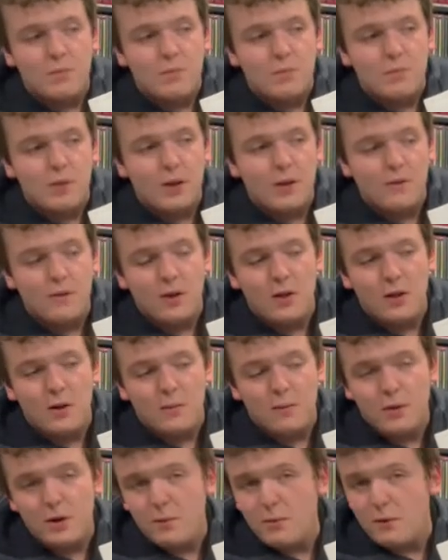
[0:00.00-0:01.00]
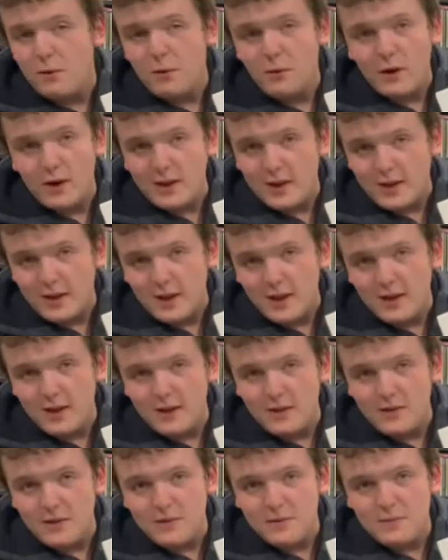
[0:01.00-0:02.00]
It fell out of print before I could get it,
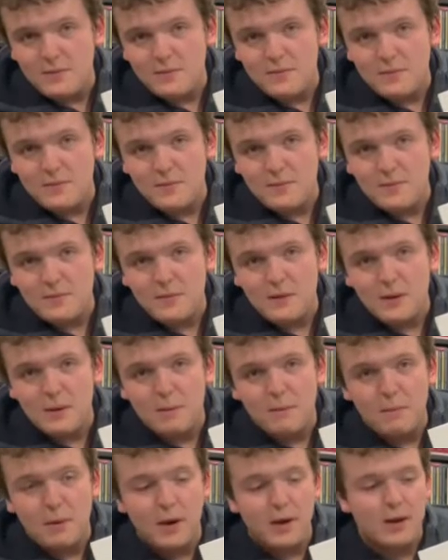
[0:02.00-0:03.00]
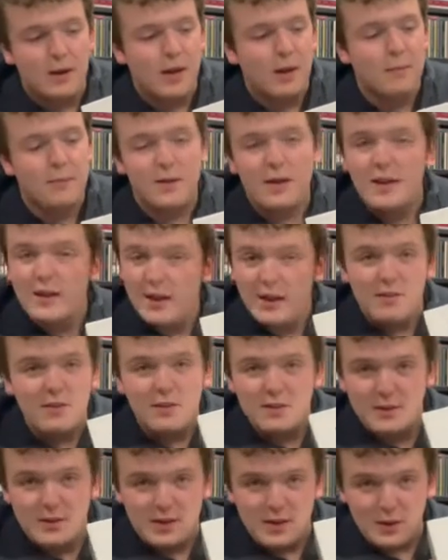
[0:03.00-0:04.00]
but I'm glad to have the
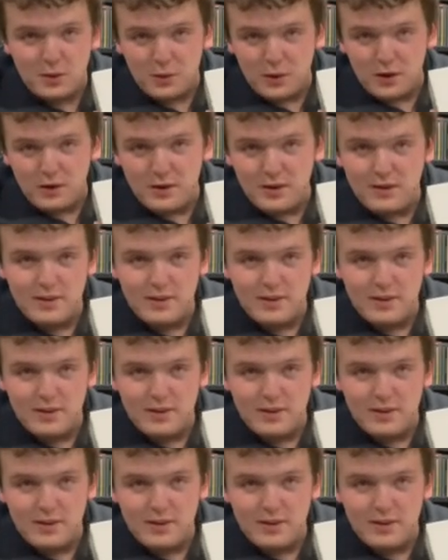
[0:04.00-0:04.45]
CD one.